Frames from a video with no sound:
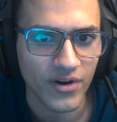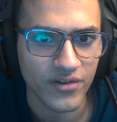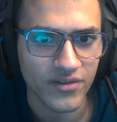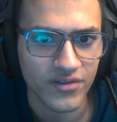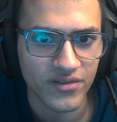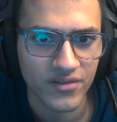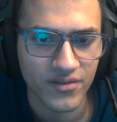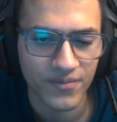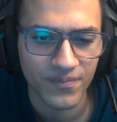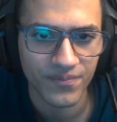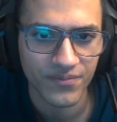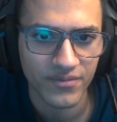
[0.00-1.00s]
else?
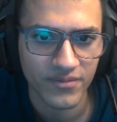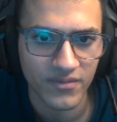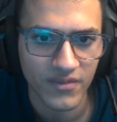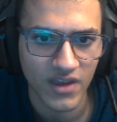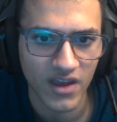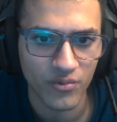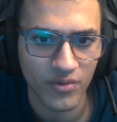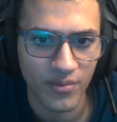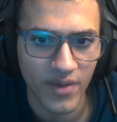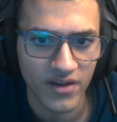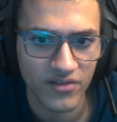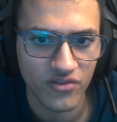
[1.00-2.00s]
And we
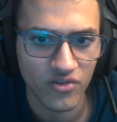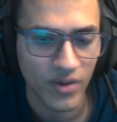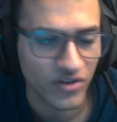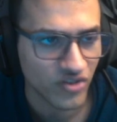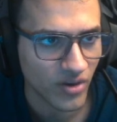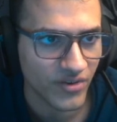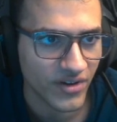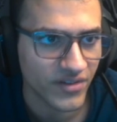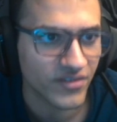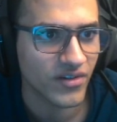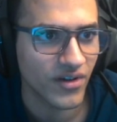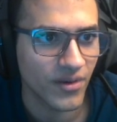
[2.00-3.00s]
made two mesh
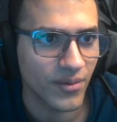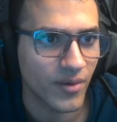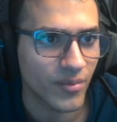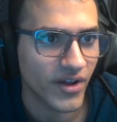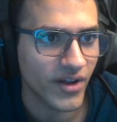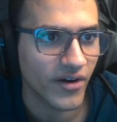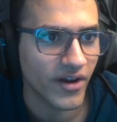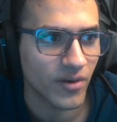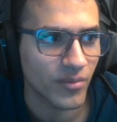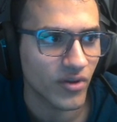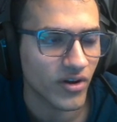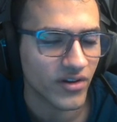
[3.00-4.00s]
objects, our player and
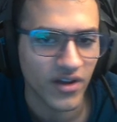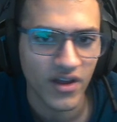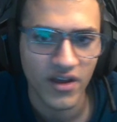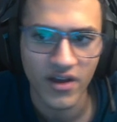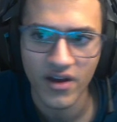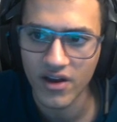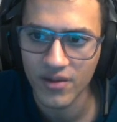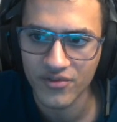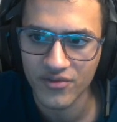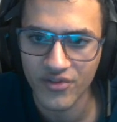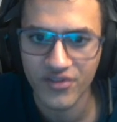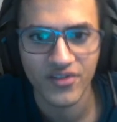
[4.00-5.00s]
our block.
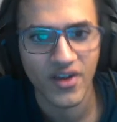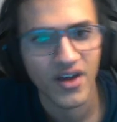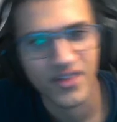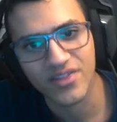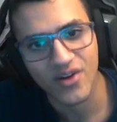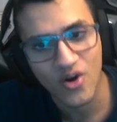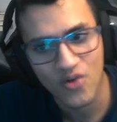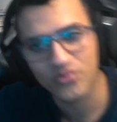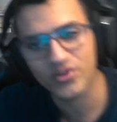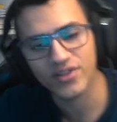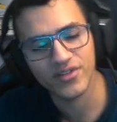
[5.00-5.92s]
So this is, hopefully